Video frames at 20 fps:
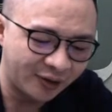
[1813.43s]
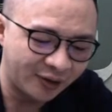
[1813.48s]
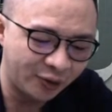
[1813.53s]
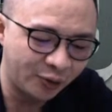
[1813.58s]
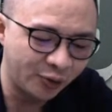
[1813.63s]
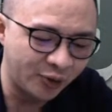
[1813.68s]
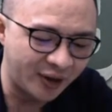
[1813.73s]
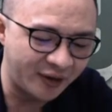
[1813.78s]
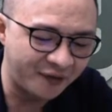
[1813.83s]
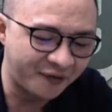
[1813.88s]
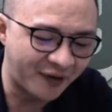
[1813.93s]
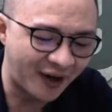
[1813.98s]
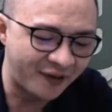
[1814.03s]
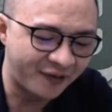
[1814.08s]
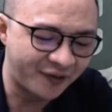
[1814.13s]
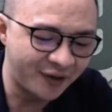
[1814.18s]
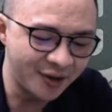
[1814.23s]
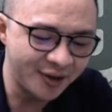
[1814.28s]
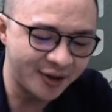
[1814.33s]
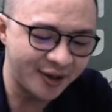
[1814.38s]
do T5
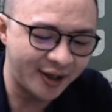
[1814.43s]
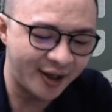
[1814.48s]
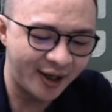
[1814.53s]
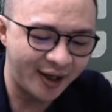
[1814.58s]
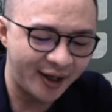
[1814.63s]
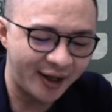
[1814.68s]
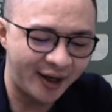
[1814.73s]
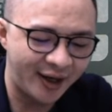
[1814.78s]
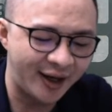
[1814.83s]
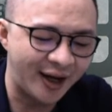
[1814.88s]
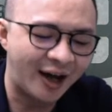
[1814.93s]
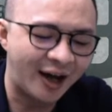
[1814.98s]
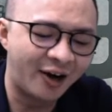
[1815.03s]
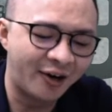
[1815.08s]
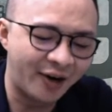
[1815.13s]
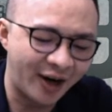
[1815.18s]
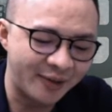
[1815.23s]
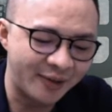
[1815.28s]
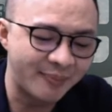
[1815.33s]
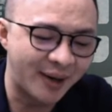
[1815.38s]
first.
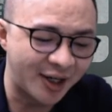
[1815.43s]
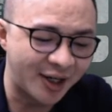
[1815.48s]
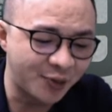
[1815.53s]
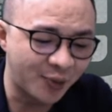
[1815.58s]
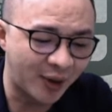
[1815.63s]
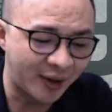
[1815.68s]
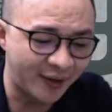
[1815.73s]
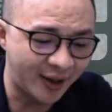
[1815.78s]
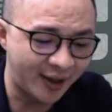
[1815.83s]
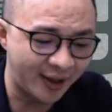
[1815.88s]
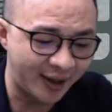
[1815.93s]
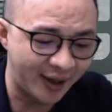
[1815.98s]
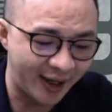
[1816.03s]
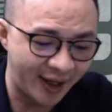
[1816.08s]
AR n minus 1, right?